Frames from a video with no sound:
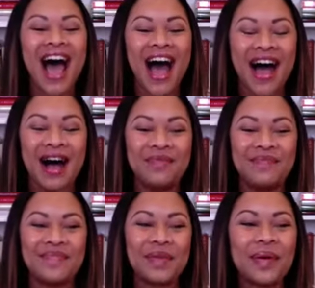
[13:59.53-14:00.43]

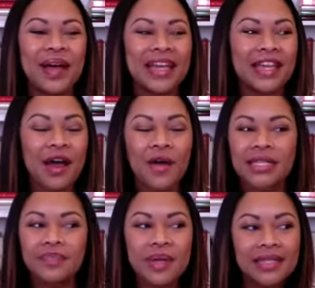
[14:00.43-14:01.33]
Um, but you know,
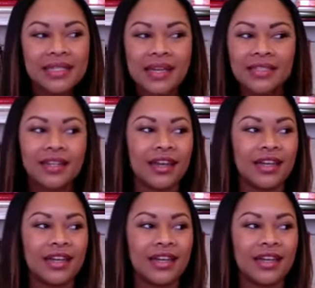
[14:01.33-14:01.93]
it's been such a